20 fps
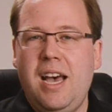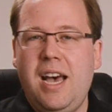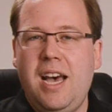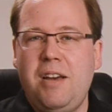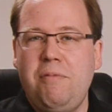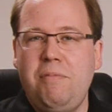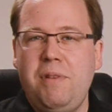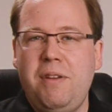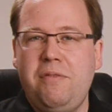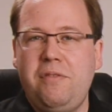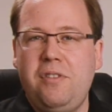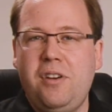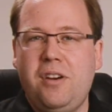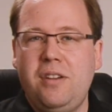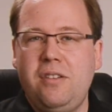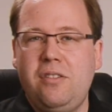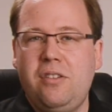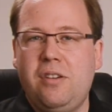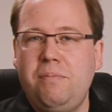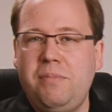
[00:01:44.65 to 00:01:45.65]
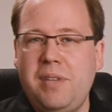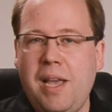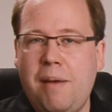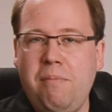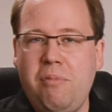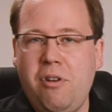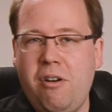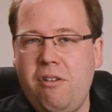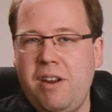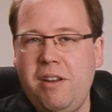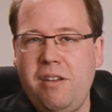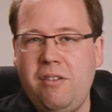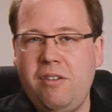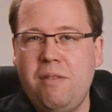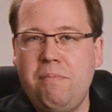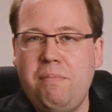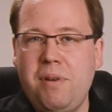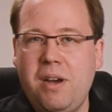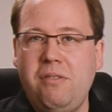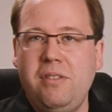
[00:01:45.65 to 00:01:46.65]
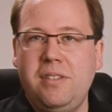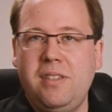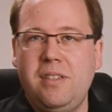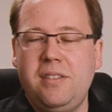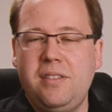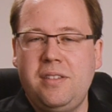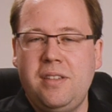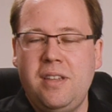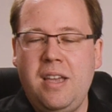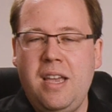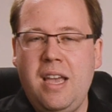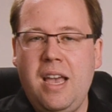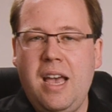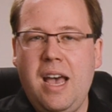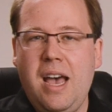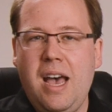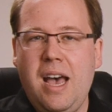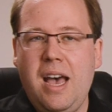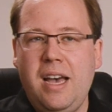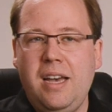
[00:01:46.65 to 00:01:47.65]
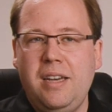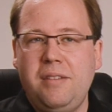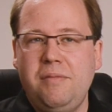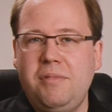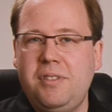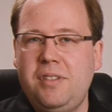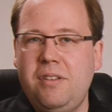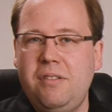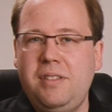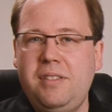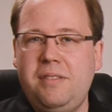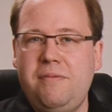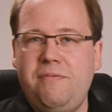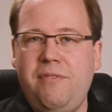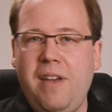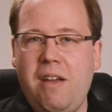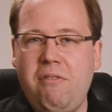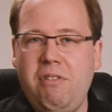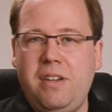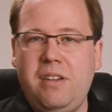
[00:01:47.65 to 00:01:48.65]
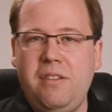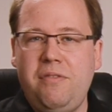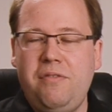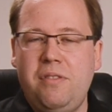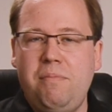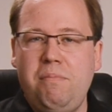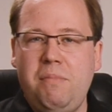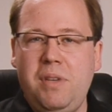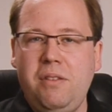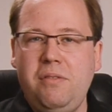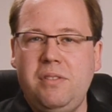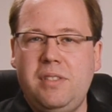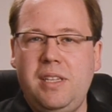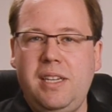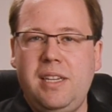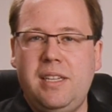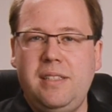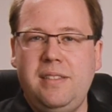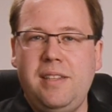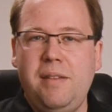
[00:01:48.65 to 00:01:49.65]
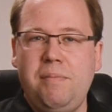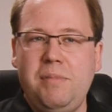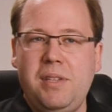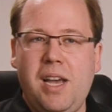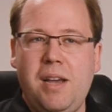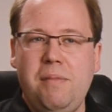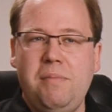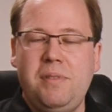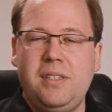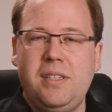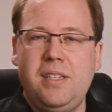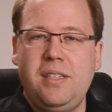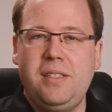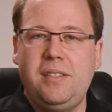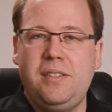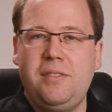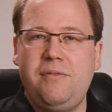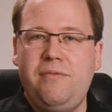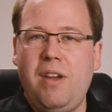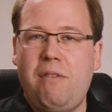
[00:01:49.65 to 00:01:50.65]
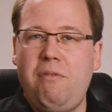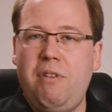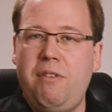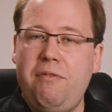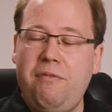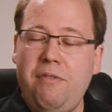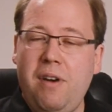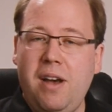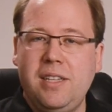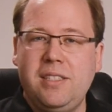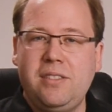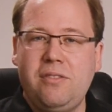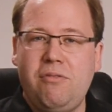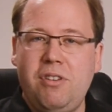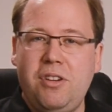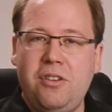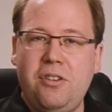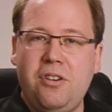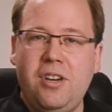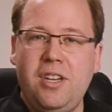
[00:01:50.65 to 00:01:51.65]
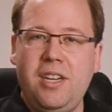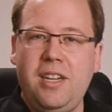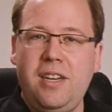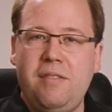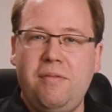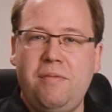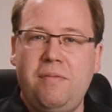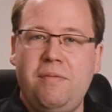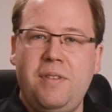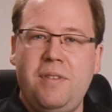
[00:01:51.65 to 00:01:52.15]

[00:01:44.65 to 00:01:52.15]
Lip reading: and we've got contemporary composers. So it's very different music, and sometimes it's very fast to record it.